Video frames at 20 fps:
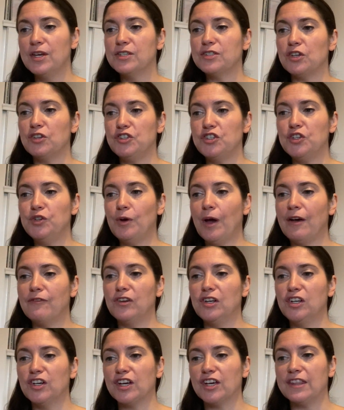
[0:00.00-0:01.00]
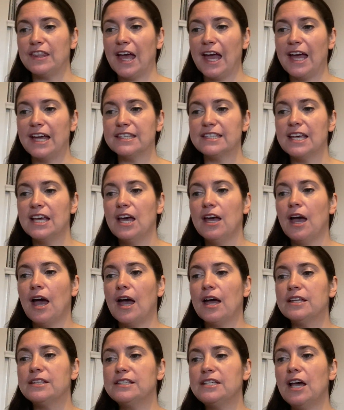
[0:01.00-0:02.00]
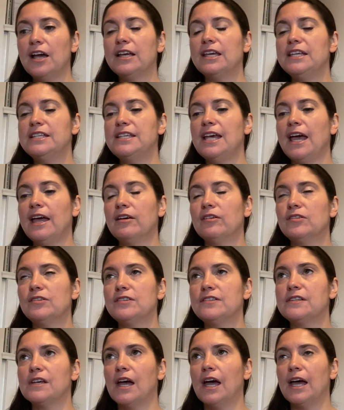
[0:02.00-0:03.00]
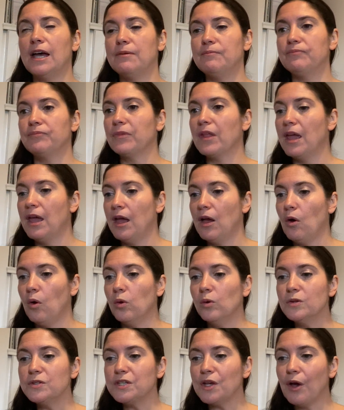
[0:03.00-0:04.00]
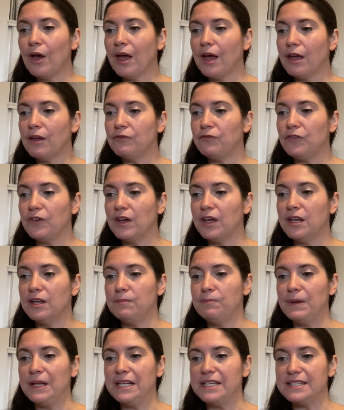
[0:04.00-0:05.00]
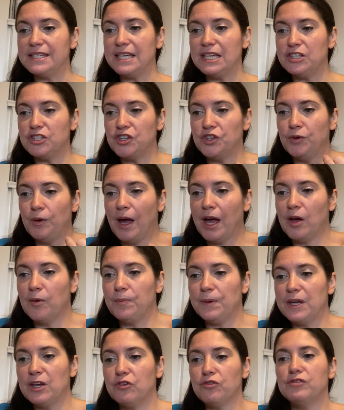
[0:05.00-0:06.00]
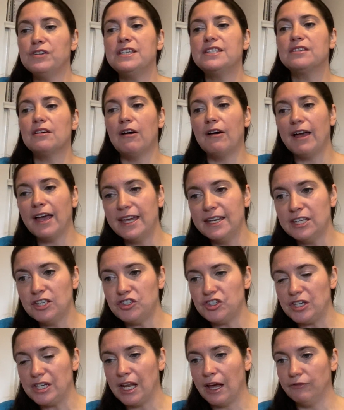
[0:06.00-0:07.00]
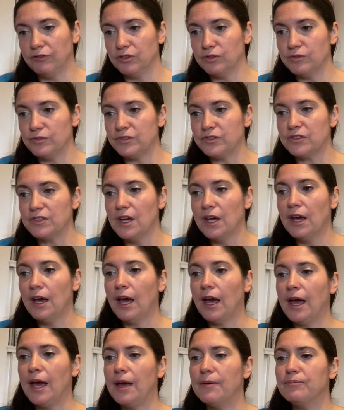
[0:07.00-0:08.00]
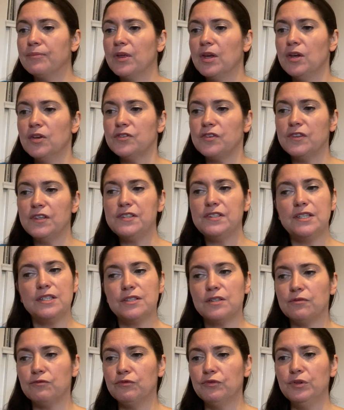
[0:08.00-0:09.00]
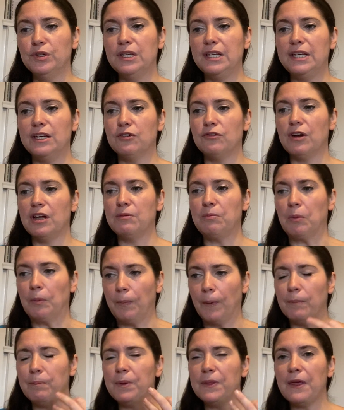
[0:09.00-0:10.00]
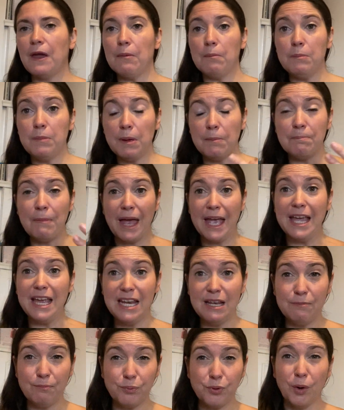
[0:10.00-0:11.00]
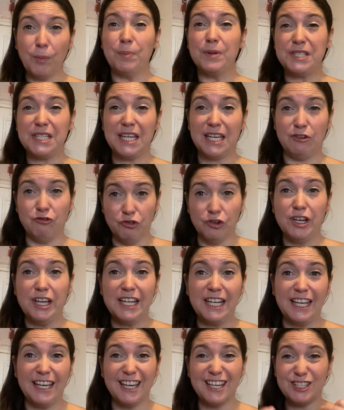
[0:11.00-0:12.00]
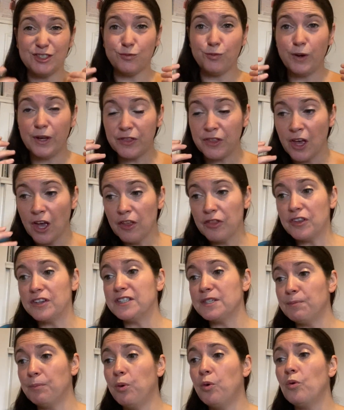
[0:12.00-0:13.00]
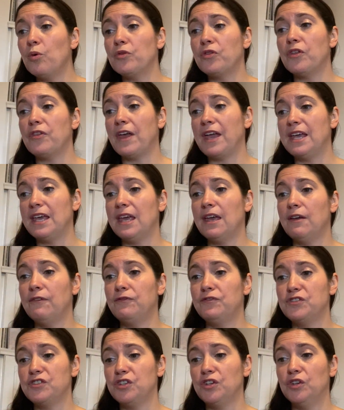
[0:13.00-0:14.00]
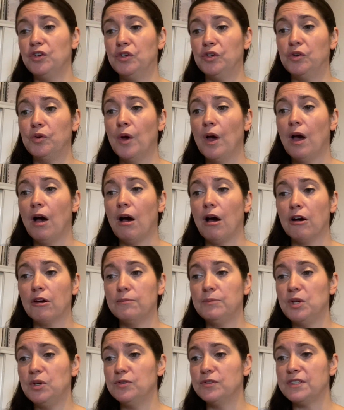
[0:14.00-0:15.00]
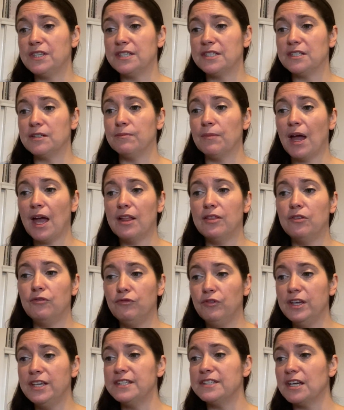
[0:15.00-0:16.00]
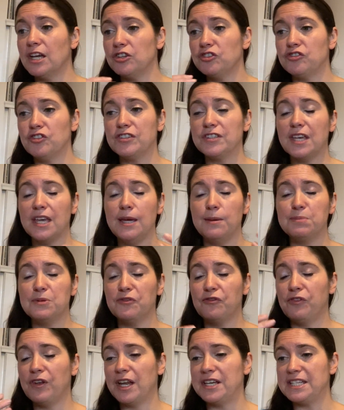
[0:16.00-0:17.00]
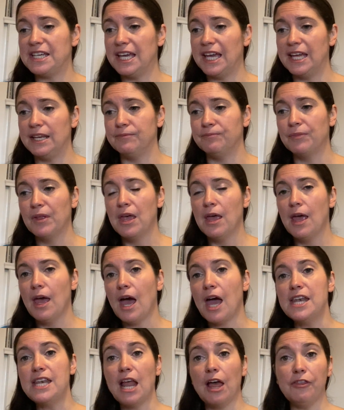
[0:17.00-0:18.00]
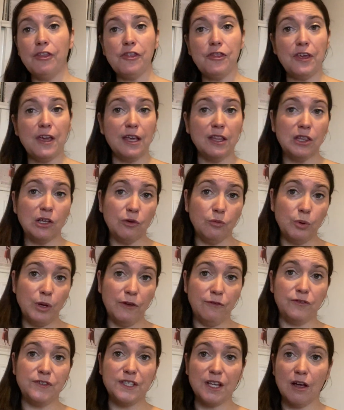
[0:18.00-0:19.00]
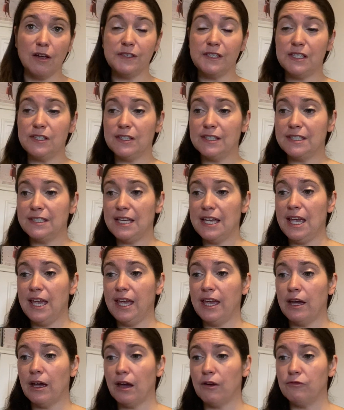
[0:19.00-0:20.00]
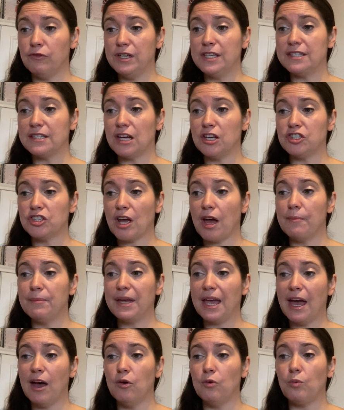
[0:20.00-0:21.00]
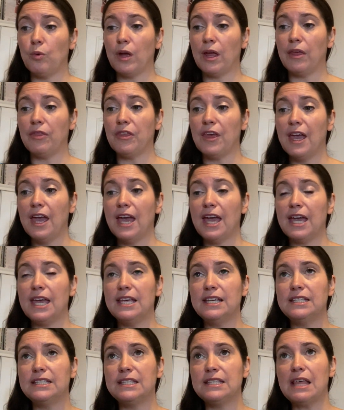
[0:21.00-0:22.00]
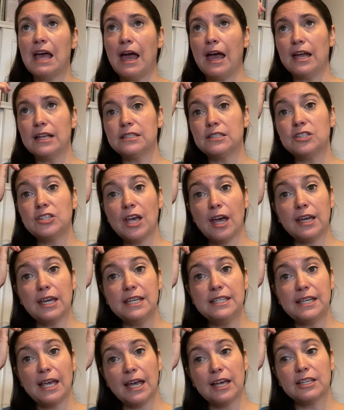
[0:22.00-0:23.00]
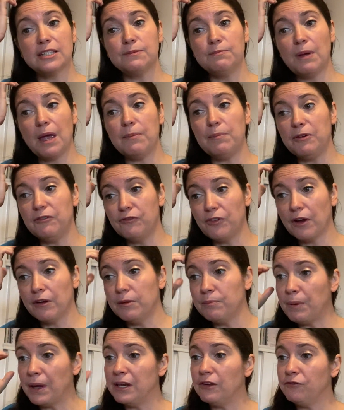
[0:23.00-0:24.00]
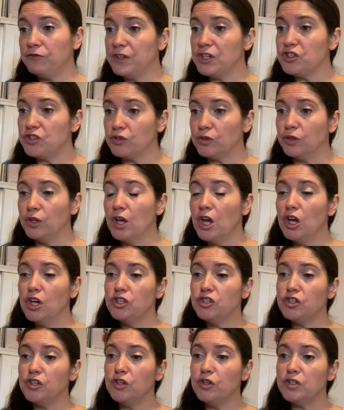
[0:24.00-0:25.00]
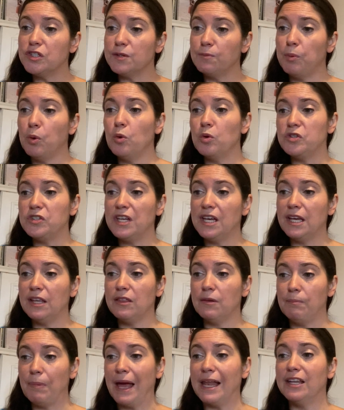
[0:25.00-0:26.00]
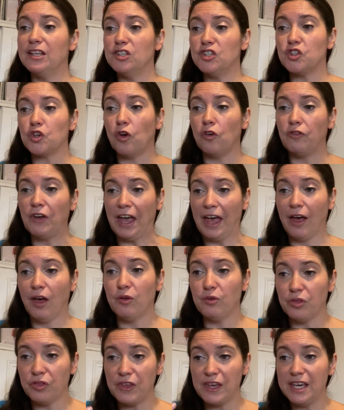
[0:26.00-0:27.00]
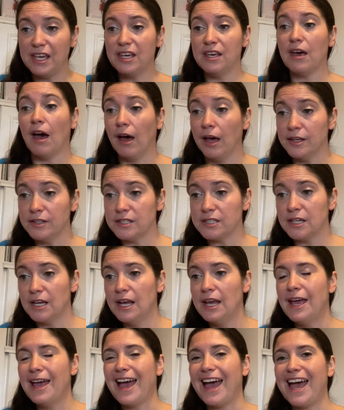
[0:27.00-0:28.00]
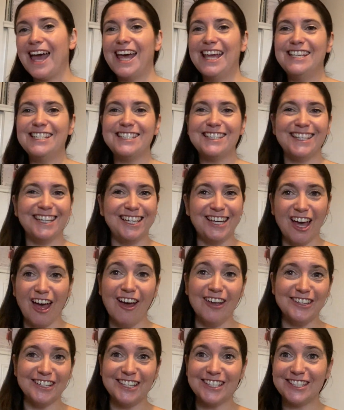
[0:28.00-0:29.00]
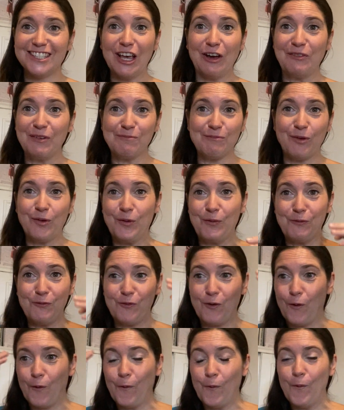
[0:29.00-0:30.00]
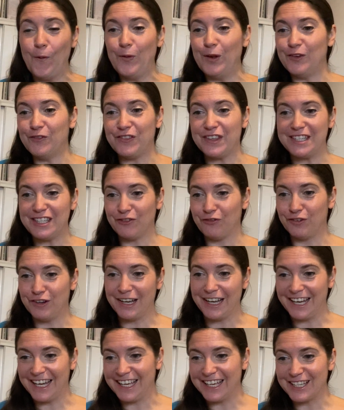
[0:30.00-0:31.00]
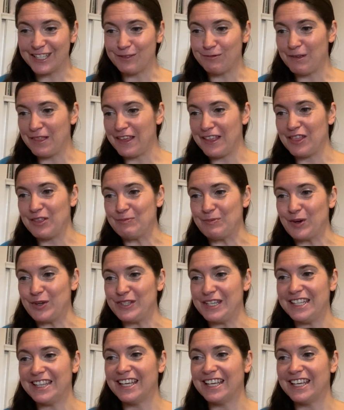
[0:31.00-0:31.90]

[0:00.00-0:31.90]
So do have a look at that. Turkey tails also have an ability to help increase our energy levels. So this is really incredible, but their main property really is with the support that they give to our immune system, and the research just keeps flooding in. Another thing that we've started to see research coming out with is that turkey tails may be very beneficial to supporting the balance of a healthy gut, and the gut is so important for all of the different links within the body.